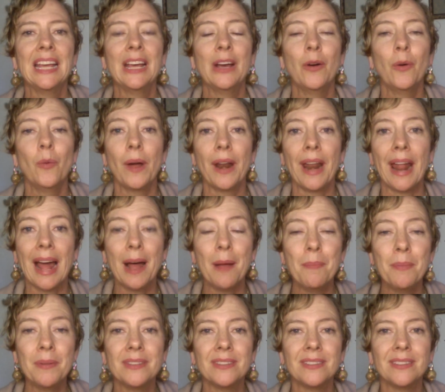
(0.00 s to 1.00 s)
What
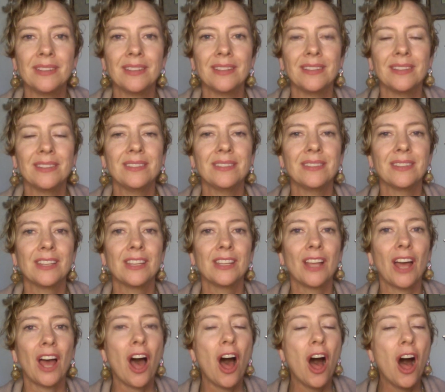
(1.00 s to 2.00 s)
happens is
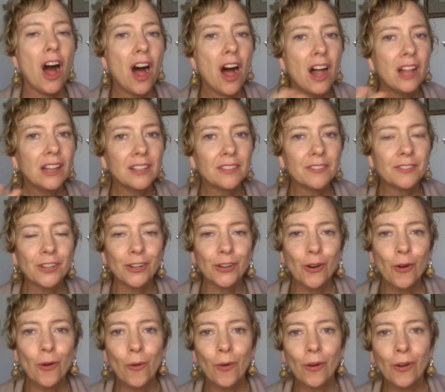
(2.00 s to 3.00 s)
all of your
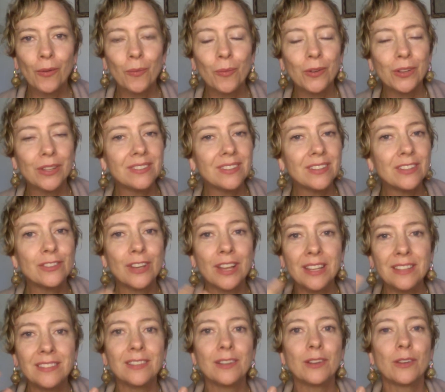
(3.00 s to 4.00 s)
core, it's a,
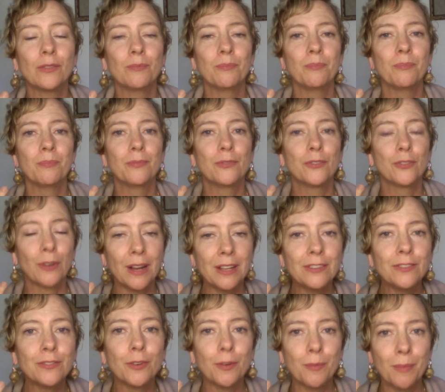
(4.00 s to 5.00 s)
it's a
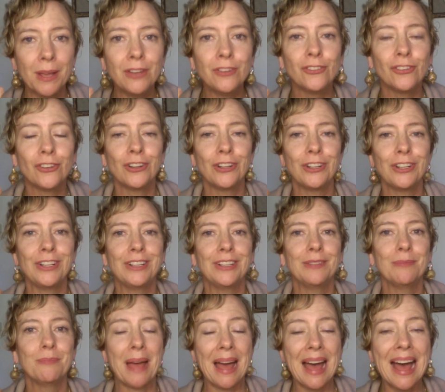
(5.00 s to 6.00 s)

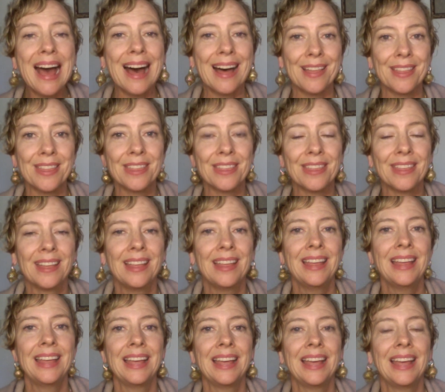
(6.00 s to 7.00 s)
transformational path
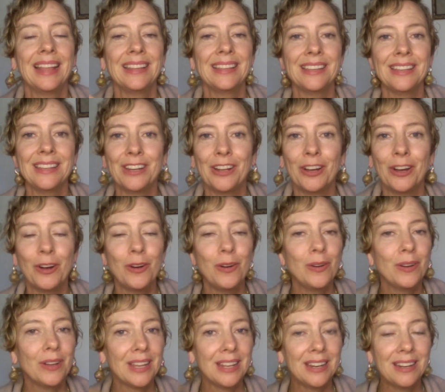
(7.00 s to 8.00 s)
you
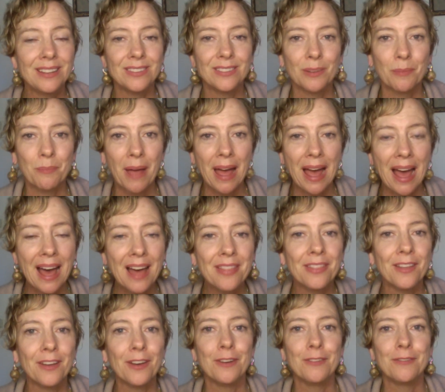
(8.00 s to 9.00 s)
know, it is a path
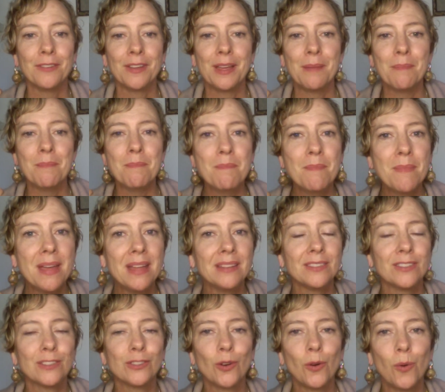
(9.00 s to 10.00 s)
of
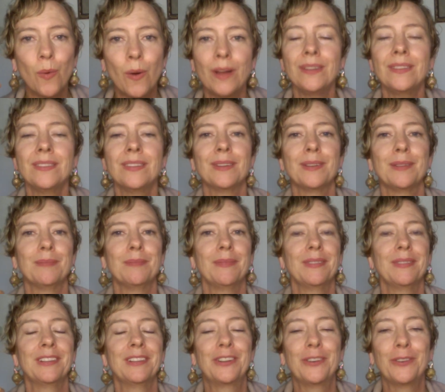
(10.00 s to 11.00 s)
immense quantum
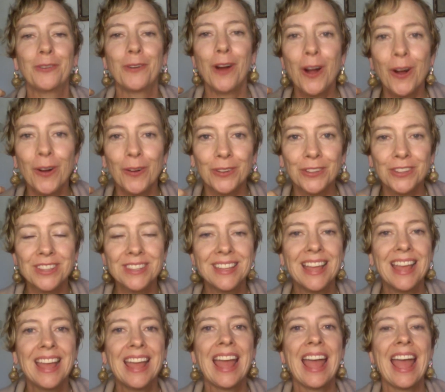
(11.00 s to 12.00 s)
growth.
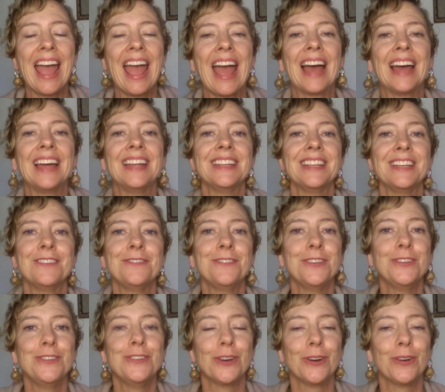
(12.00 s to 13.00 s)
And if
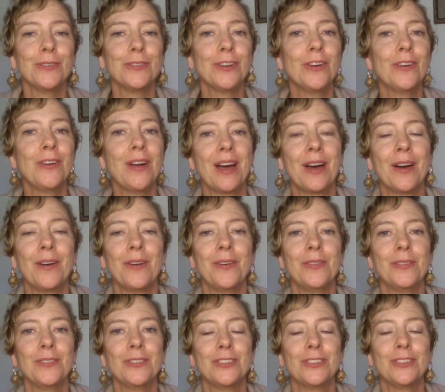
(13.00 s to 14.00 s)
you don't know
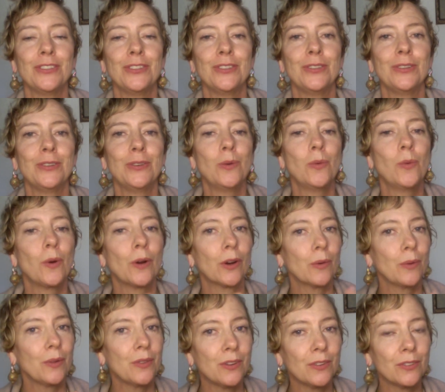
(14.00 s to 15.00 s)
how to
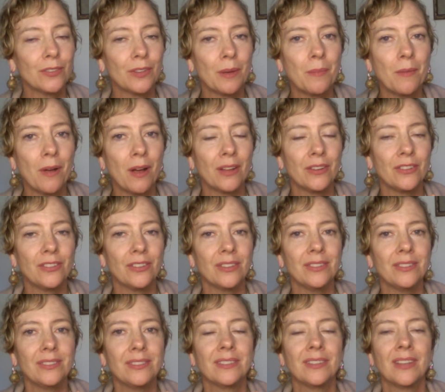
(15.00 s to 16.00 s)
work with your
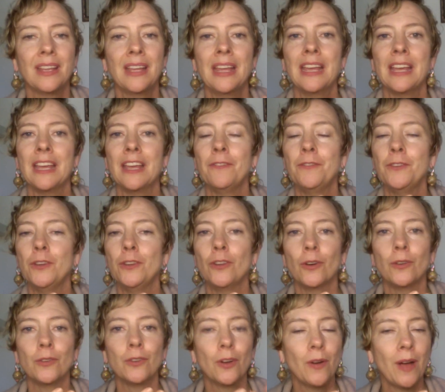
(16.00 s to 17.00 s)
subconscious, if you
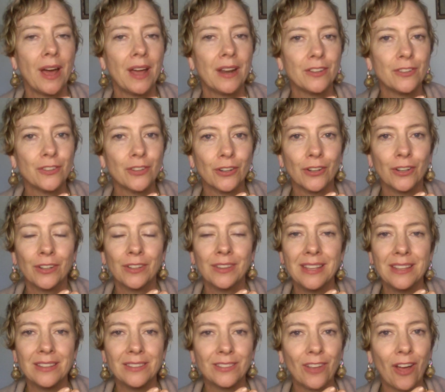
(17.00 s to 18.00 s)
don't know how to turn
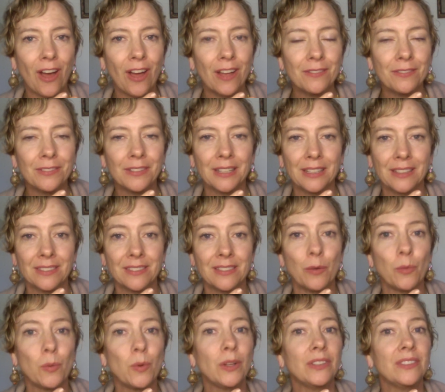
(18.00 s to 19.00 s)
these conflicts
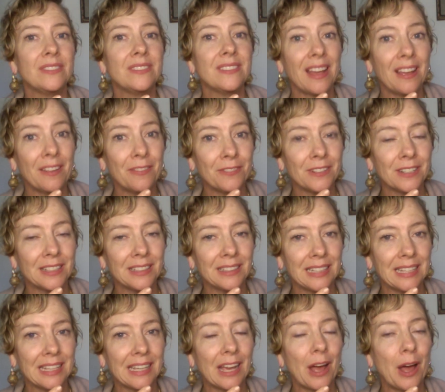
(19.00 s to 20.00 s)
that will
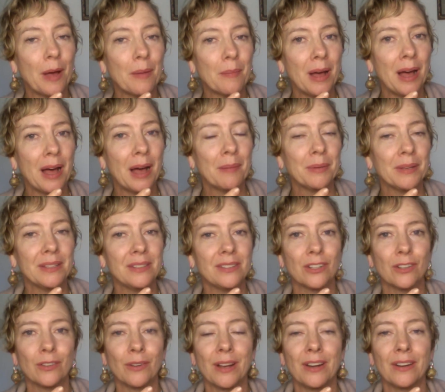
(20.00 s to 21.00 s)
definitely come up
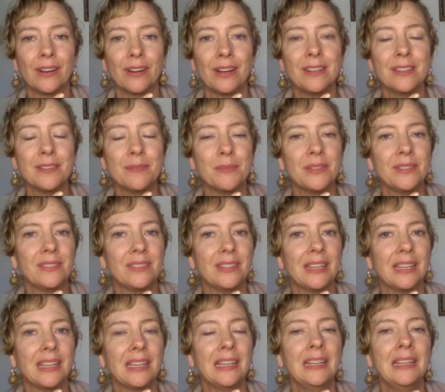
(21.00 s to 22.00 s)
into greater
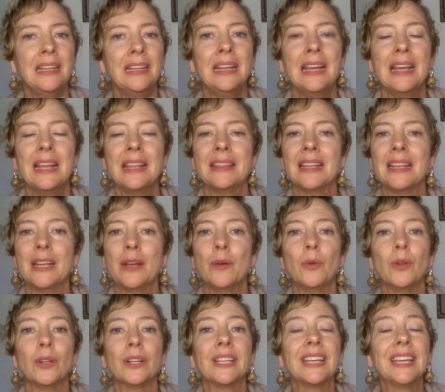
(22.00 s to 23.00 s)
intimacy, then it
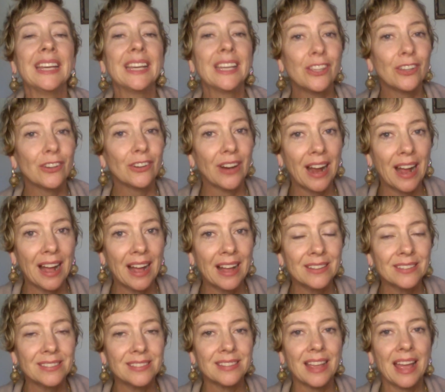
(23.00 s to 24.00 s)
will kick your
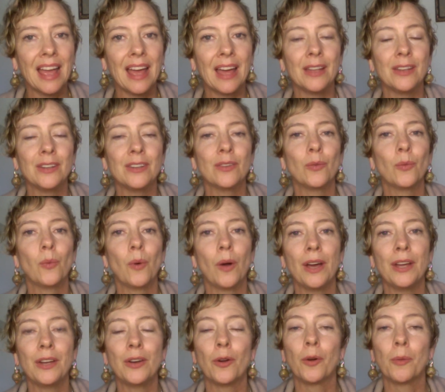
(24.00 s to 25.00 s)
ass and
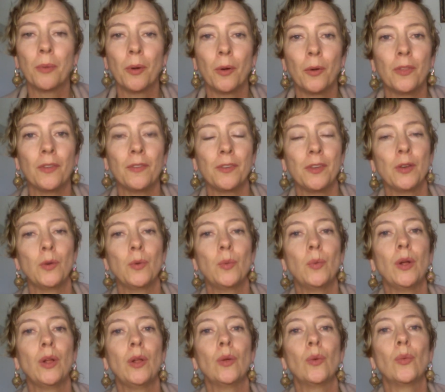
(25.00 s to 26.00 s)
one or both of you
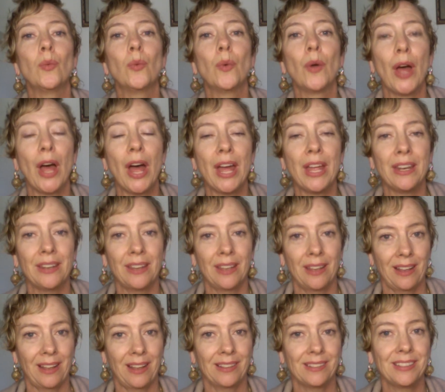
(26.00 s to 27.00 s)
will run
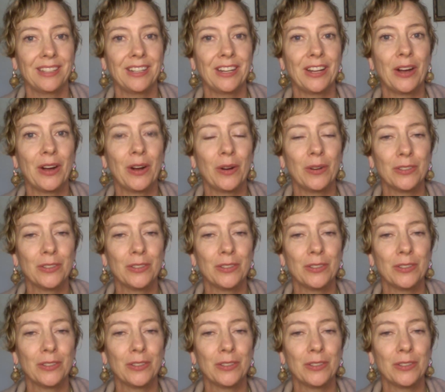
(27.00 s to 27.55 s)
you know